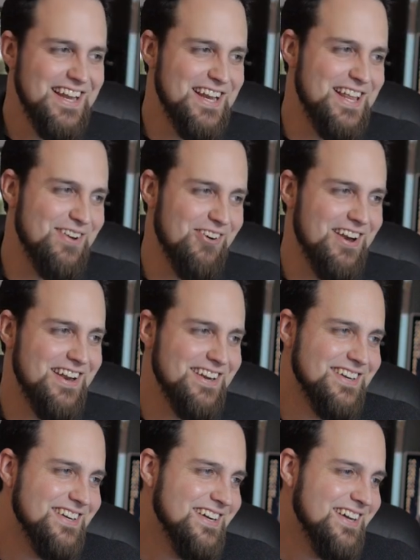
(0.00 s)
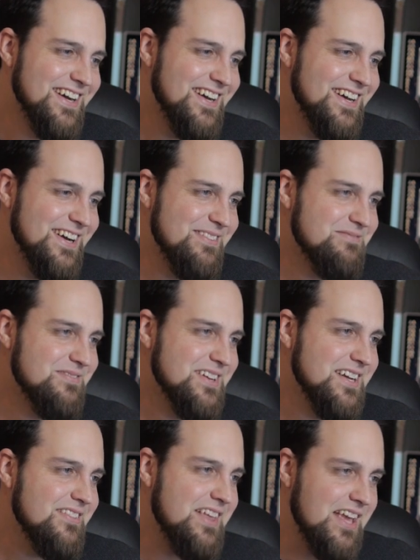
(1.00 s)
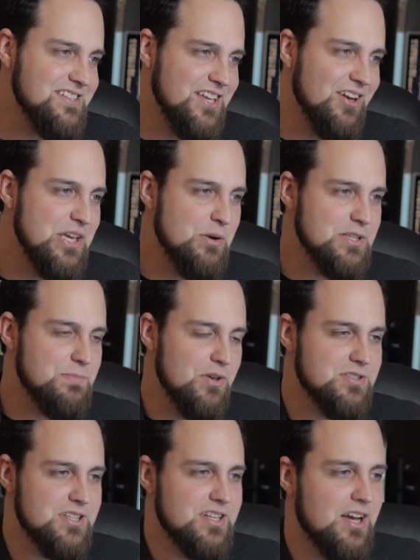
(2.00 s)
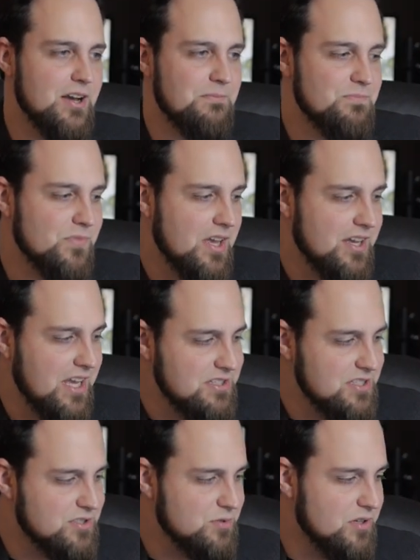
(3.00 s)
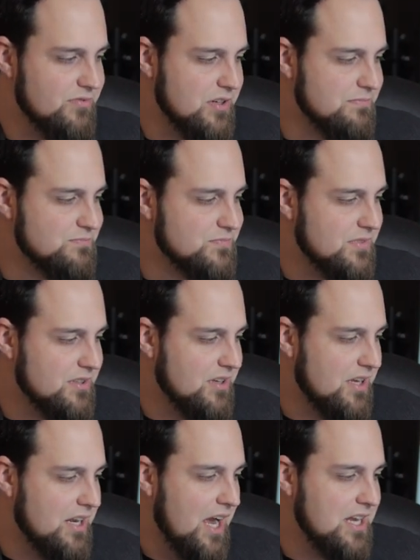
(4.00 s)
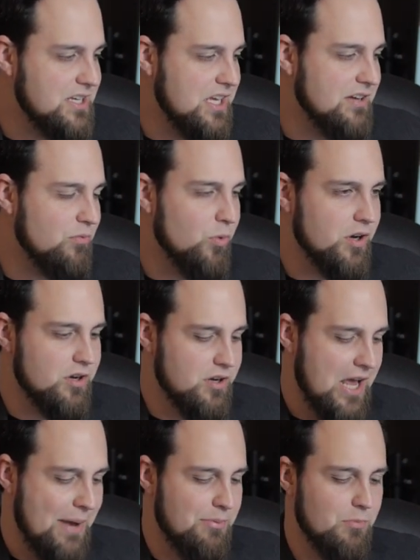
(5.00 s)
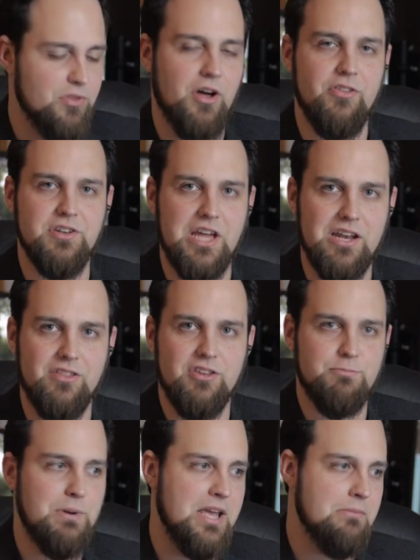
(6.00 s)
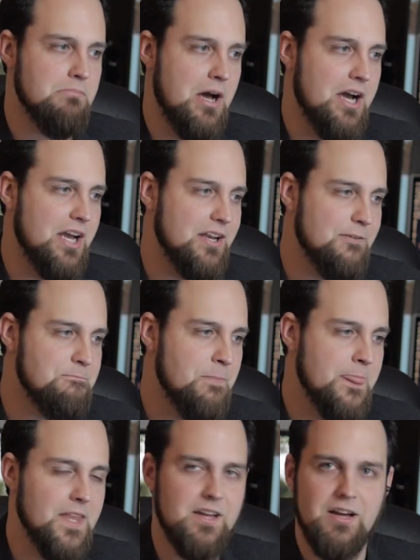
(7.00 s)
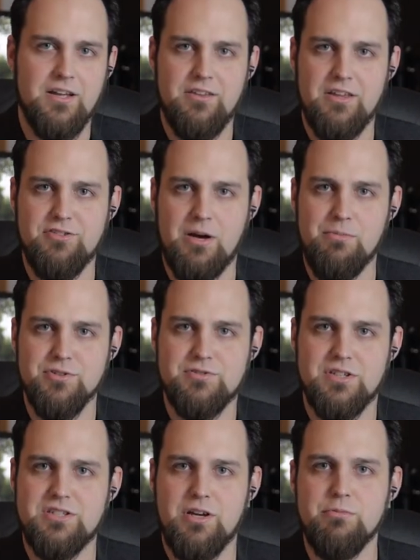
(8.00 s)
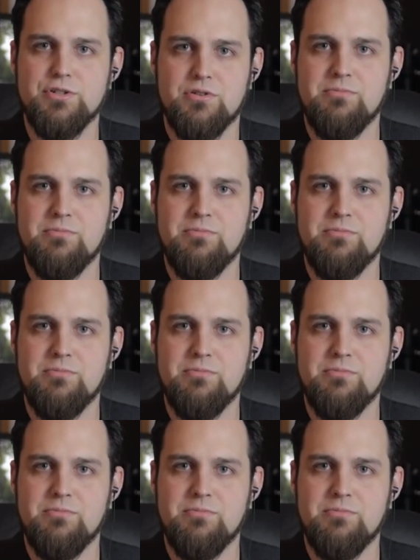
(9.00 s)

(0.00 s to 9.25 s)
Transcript: Anyway, um, the A C L U has posted. Um, I guess it's sort of a an idea of what could happen with all the data that's being mined. It, it's almost this almost